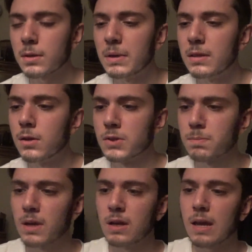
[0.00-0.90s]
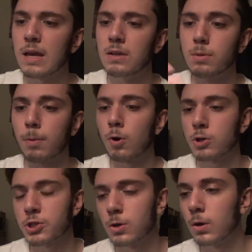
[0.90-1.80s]
I mean, there's been a
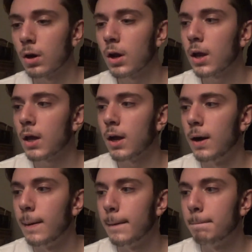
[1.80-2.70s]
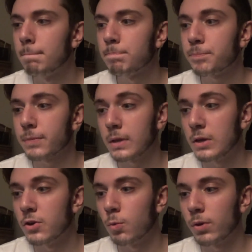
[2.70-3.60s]
departure, um,
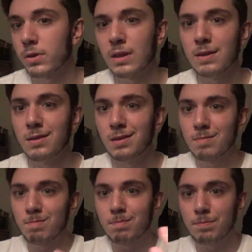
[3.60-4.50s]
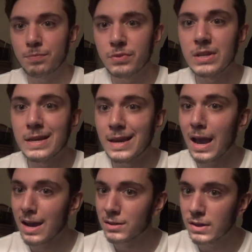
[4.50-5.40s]
you know, within the
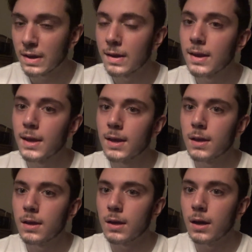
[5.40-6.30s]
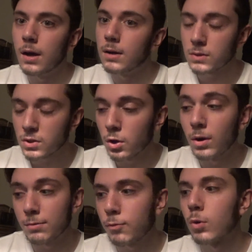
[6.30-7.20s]
acting. Uh, so
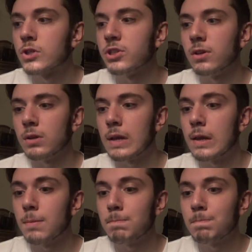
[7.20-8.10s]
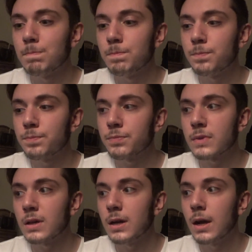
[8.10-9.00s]
unfortunately,
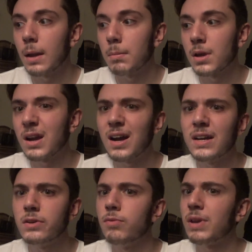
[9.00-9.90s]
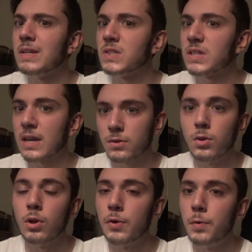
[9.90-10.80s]
I'm kind of a
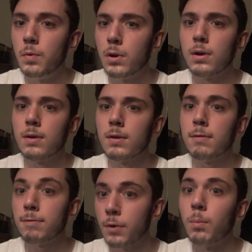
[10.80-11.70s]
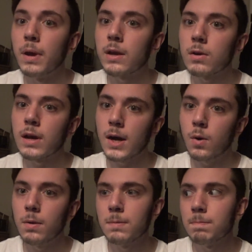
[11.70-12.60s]
standalone filmmaker now.